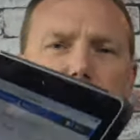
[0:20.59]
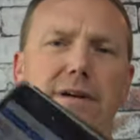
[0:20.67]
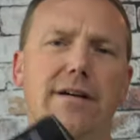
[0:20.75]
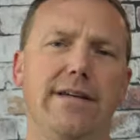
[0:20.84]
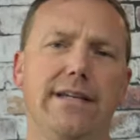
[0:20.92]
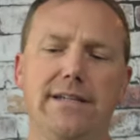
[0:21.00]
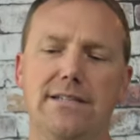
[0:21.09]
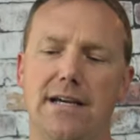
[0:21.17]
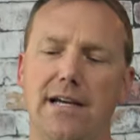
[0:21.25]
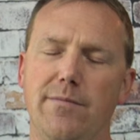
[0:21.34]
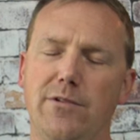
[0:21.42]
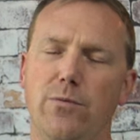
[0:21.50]
about any
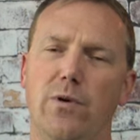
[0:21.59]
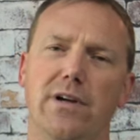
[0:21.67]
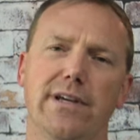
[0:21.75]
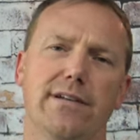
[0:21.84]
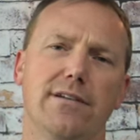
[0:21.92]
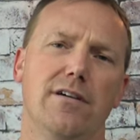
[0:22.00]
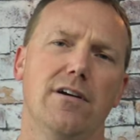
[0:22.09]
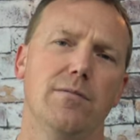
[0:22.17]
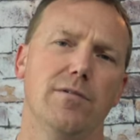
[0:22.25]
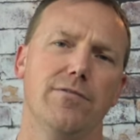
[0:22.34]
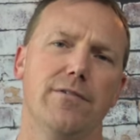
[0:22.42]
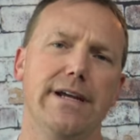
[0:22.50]
time you walk into
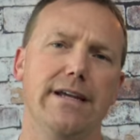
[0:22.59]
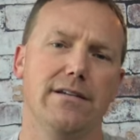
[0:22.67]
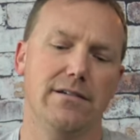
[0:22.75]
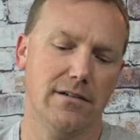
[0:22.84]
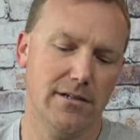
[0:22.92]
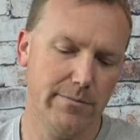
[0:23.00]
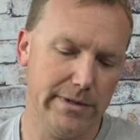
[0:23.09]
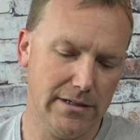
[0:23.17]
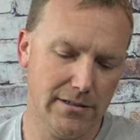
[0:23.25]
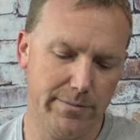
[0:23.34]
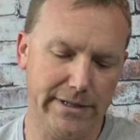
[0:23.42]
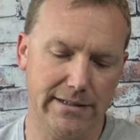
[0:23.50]
Harbor Freight, you're going to
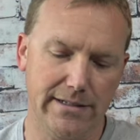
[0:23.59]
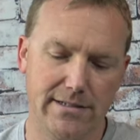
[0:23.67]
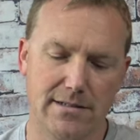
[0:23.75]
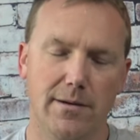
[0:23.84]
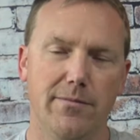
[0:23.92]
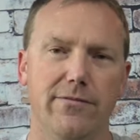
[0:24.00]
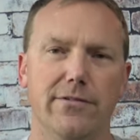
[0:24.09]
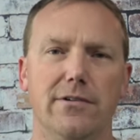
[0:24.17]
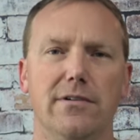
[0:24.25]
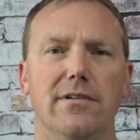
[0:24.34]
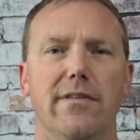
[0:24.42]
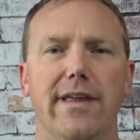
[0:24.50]
be able to pick these up
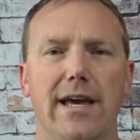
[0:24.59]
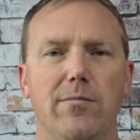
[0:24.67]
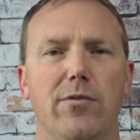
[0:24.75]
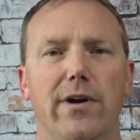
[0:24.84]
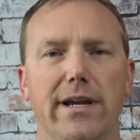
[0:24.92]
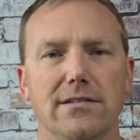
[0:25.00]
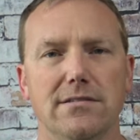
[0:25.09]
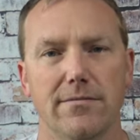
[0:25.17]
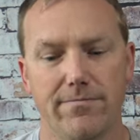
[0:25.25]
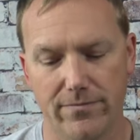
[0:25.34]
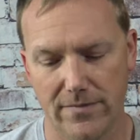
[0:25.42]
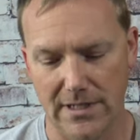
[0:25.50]
for that
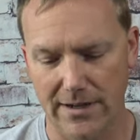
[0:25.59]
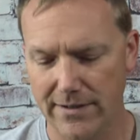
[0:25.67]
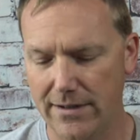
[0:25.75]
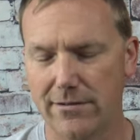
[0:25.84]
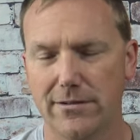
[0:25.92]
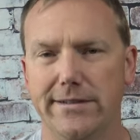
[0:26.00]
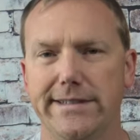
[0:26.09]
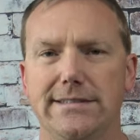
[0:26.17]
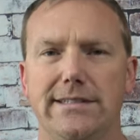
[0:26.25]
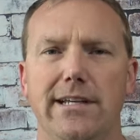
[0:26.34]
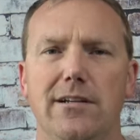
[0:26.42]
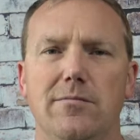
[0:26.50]
price. I've never really
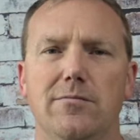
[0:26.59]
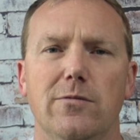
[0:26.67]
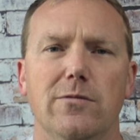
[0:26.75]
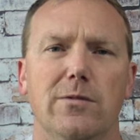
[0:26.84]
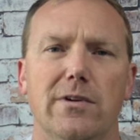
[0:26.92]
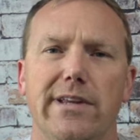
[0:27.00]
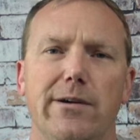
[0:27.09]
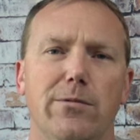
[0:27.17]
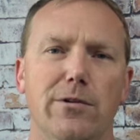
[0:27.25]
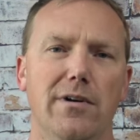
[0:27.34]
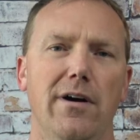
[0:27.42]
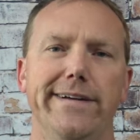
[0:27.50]
seen them where they
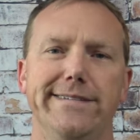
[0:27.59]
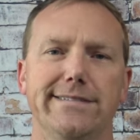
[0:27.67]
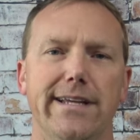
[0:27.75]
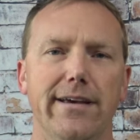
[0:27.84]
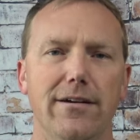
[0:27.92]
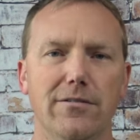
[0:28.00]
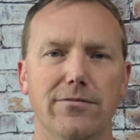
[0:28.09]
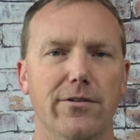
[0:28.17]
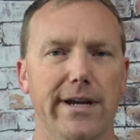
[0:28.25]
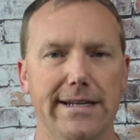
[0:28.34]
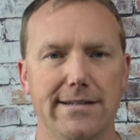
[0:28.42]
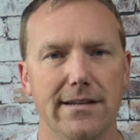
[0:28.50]
weren't on sale
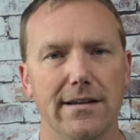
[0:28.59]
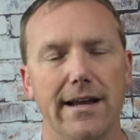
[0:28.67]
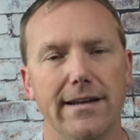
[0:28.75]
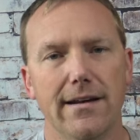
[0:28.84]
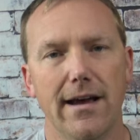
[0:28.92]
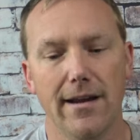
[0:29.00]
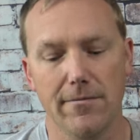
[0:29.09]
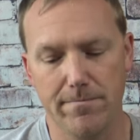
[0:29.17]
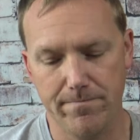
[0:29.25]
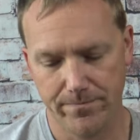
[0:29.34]
for $18.99.